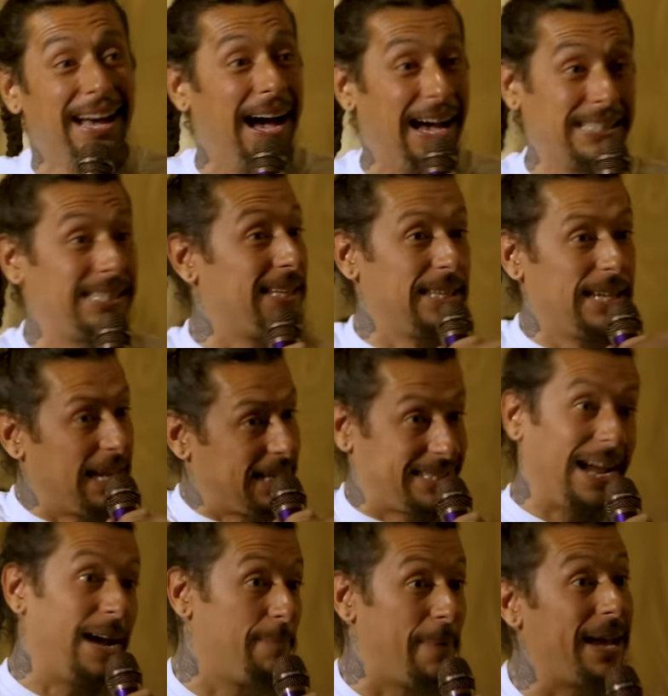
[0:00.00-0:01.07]
I said the
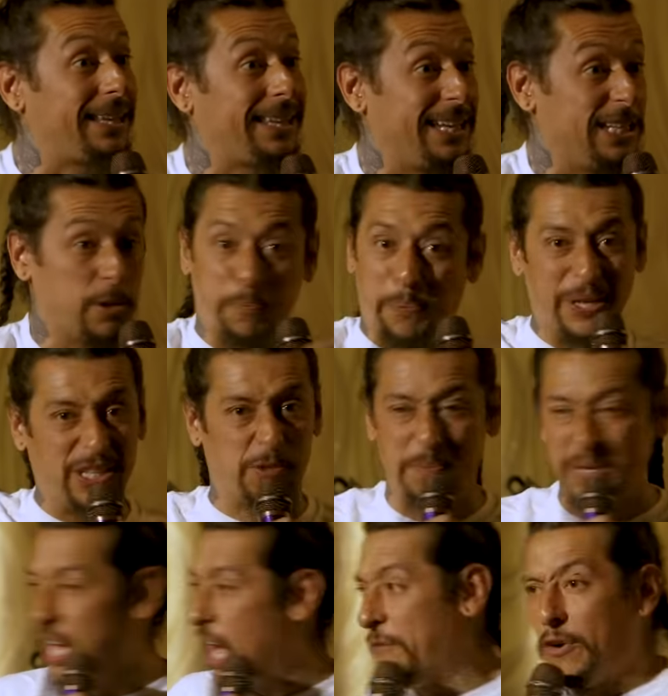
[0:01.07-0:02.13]
next time my kids piss
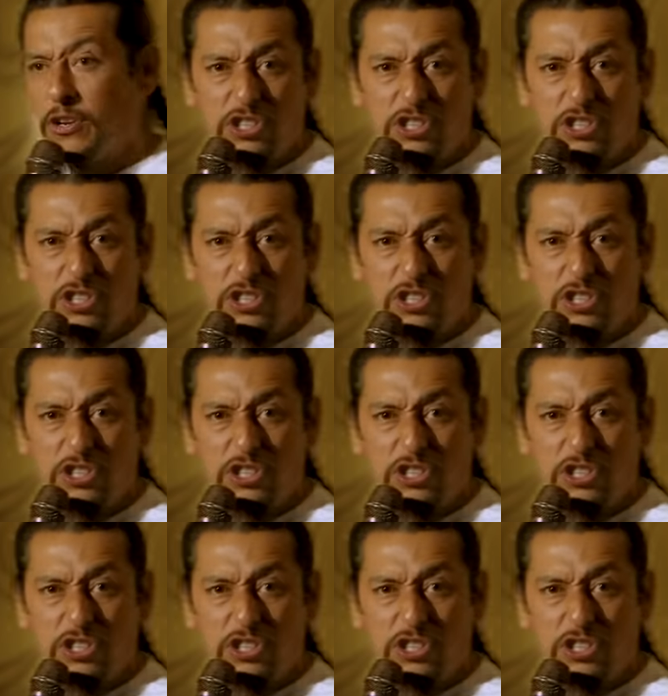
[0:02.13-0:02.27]
me off,